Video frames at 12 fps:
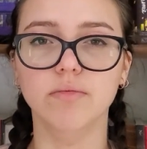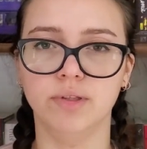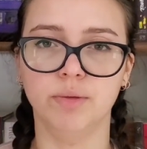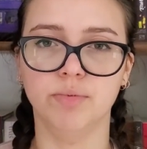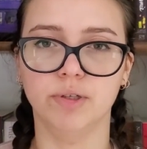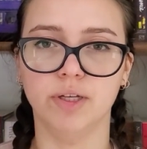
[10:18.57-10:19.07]

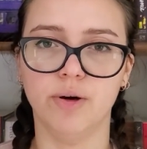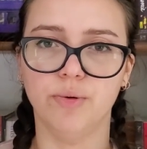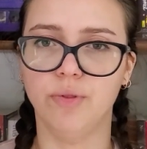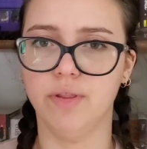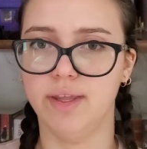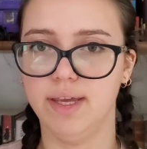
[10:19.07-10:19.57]
the
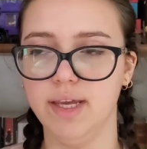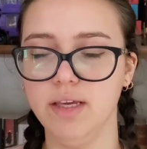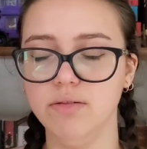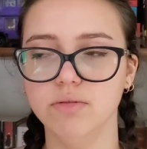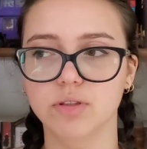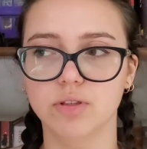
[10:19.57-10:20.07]
pronoun
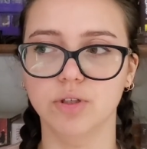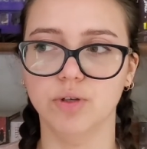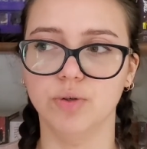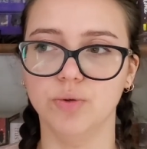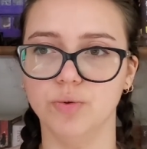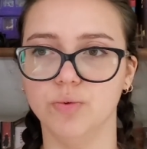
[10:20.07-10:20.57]
they,
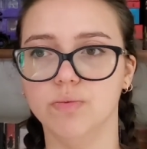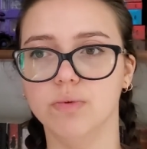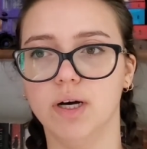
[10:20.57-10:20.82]
so